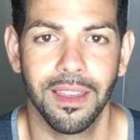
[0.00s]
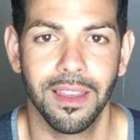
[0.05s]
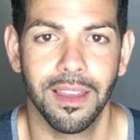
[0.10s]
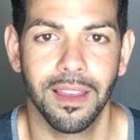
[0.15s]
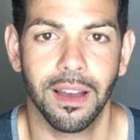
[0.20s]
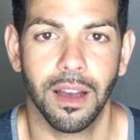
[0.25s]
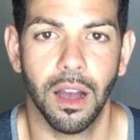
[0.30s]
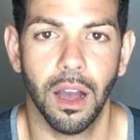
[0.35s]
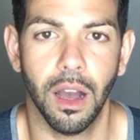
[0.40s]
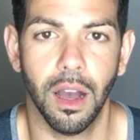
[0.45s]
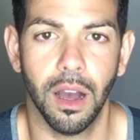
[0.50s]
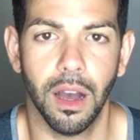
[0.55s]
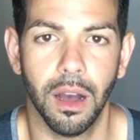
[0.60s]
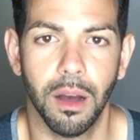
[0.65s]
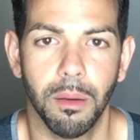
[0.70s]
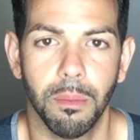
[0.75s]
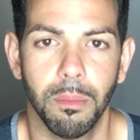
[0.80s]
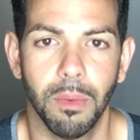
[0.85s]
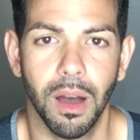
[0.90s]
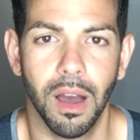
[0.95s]

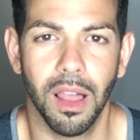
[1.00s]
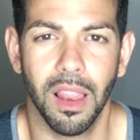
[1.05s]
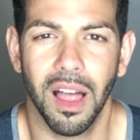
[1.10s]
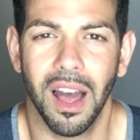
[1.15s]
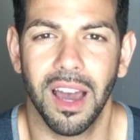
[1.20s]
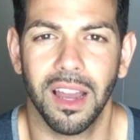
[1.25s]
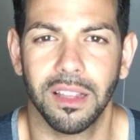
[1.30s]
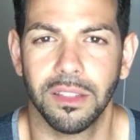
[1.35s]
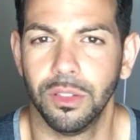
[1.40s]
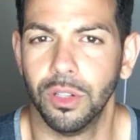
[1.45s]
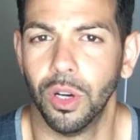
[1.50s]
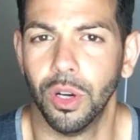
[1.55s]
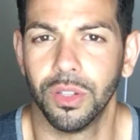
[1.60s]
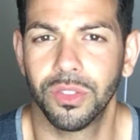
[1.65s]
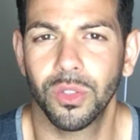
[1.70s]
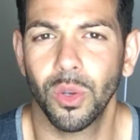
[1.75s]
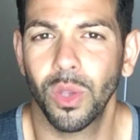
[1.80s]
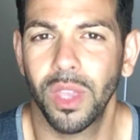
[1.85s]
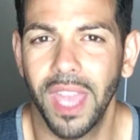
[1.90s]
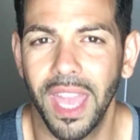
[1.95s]
It's
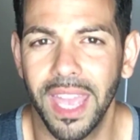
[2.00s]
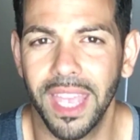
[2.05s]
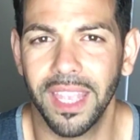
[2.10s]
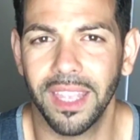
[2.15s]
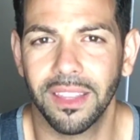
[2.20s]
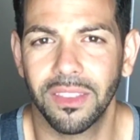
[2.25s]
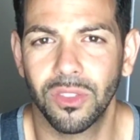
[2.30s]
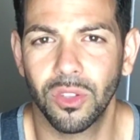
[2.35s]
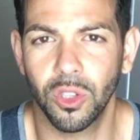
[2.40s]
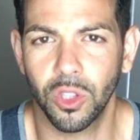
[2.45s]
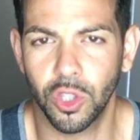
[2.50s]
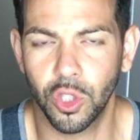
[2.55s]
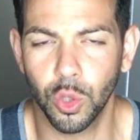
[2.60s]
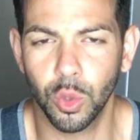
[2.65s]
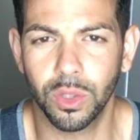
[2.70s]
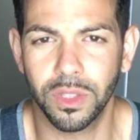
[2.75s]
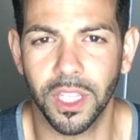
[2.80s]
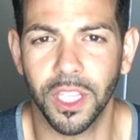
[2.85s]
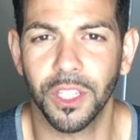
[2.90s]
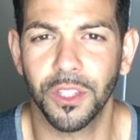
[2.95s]
okay to do
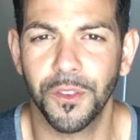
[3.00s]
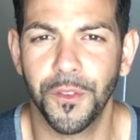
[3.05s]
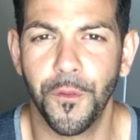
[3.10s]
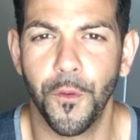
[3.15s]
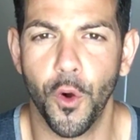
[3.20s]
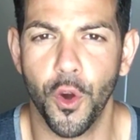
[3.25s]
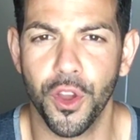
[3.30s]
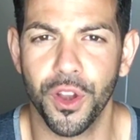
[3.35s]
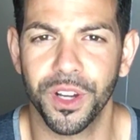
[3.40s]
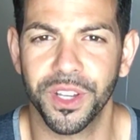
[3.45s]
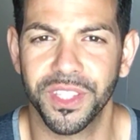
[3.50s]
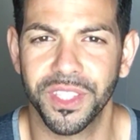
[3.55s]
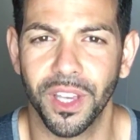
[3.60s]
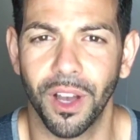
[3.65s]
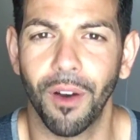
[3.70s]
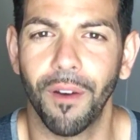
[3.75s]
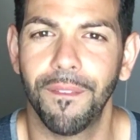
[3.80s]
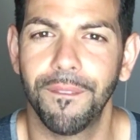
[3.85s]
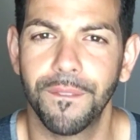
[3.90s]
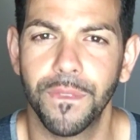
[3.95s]
things for yourself
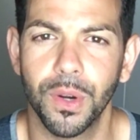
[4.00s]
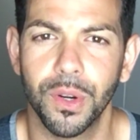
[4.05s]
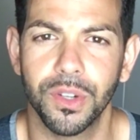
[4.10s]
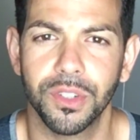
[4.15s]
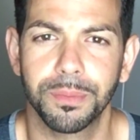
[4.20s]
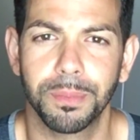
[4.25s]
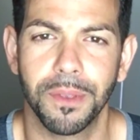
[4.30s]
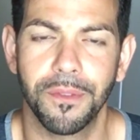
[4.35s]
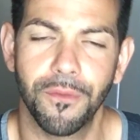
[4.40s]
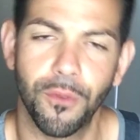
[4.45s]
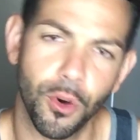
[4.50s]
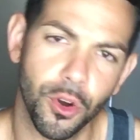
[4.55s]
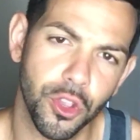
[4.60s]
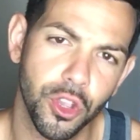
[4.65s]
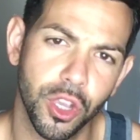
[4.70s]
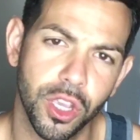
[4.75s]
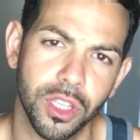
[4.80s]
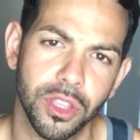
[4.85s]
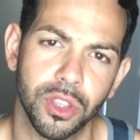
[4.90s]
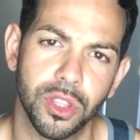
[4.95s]
first before you
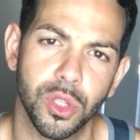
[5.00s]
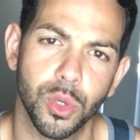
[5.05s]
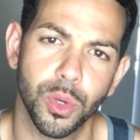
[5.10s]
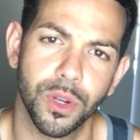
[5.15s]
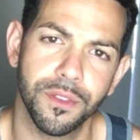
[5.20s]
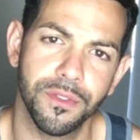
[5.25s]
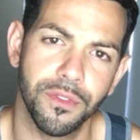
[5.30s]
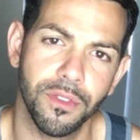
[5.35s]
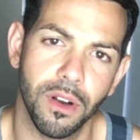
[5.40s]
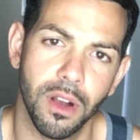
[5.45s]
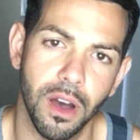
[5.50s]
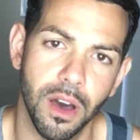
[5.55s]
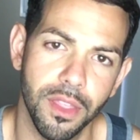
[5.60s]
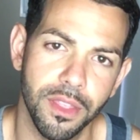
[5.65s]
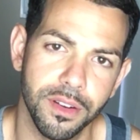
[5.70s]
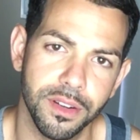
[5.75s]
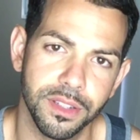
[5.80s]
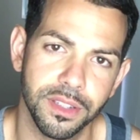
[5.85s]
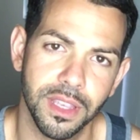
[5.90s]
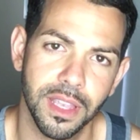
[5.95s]
can do it for
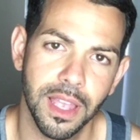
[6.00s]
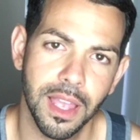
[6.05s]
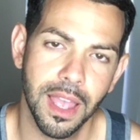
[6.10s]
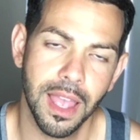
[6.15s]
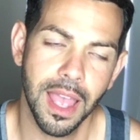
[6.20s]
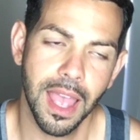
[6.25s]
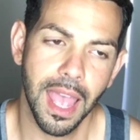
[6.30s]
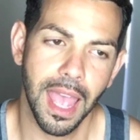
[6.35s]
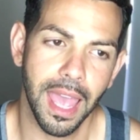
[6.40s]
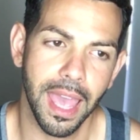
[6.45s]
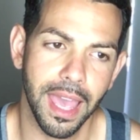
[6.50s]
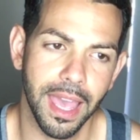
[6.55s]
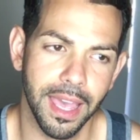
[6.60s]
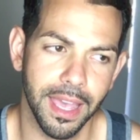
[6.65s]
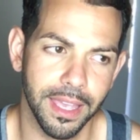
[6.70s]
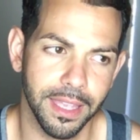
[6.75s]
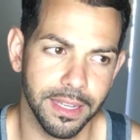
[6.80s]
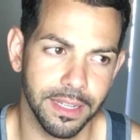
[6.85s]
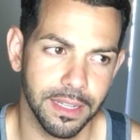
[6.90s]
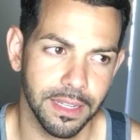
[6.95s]
others.
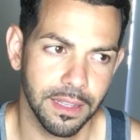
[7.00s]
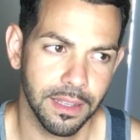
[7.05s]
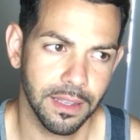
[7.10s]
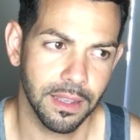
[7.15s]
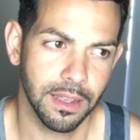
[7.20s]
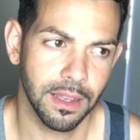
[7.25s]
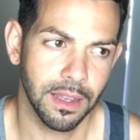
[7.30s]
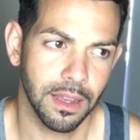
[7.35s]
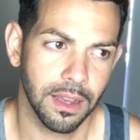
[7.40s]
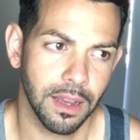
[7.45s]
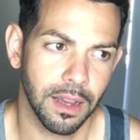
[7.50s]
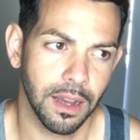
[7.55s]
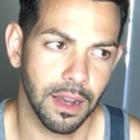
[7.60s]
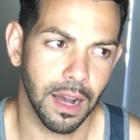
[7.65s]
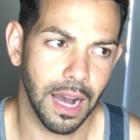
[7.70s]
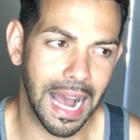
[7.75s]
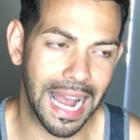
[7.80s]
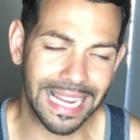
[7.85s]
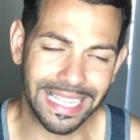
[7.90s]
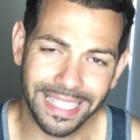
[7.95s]
And I
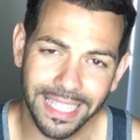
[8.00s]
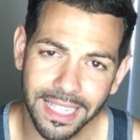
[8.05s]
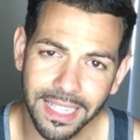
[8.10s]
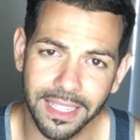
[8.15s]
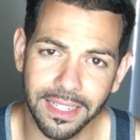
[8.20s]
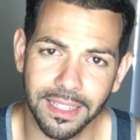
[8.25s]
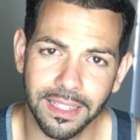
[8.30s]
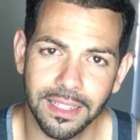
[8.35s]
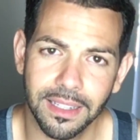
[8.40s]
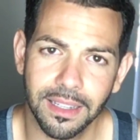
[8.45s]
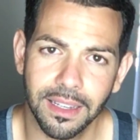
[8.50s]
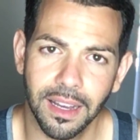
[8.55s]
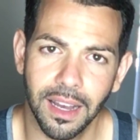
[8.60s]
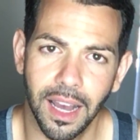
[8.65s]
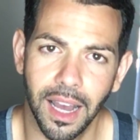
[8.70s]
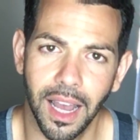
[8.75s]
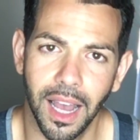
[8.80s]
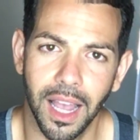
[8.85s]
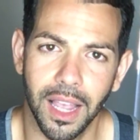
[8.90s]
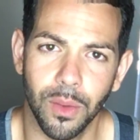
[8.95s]
did.
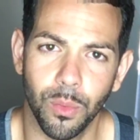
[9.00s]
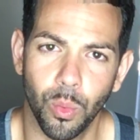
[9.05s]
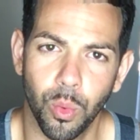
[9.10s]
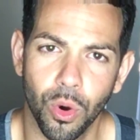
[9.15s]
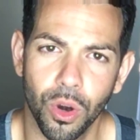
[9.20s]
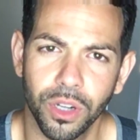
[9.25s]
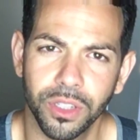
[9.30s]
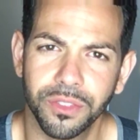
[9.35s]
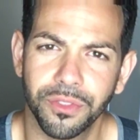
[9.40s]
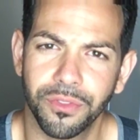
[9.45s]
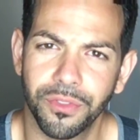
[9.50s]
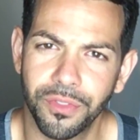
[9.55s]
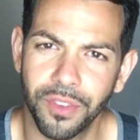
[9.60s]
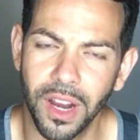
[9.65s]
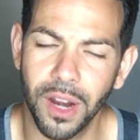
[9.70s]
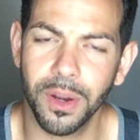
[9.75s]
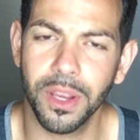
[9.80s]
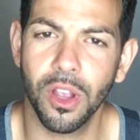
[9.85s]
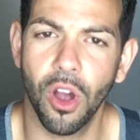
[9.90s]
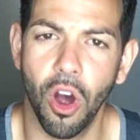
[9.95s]
I worked very
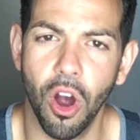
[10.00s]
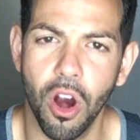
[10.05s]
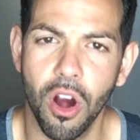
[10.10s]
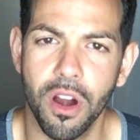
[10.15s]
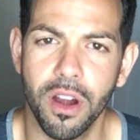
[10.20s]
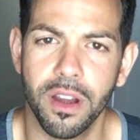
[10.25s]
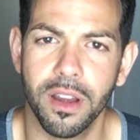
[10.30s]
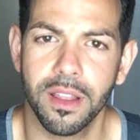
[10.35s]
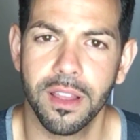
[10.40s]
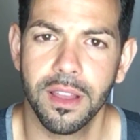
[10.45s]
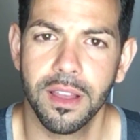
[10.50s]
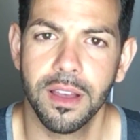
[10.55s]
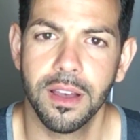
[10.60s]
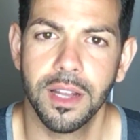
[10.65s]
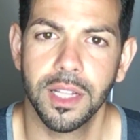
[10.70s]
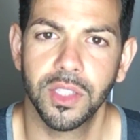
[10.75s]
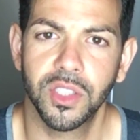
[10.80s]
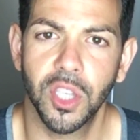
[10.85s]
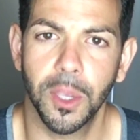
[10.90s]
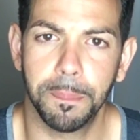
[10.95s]
hard
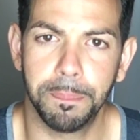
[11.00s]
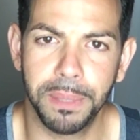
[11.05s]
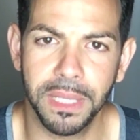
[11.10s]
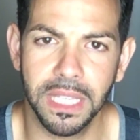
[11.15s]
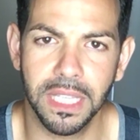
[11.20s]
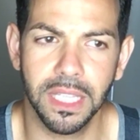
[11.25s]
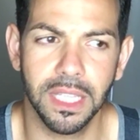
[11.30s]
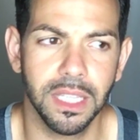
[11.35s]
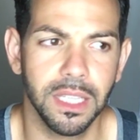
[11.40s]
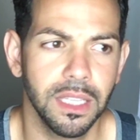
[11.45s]
to be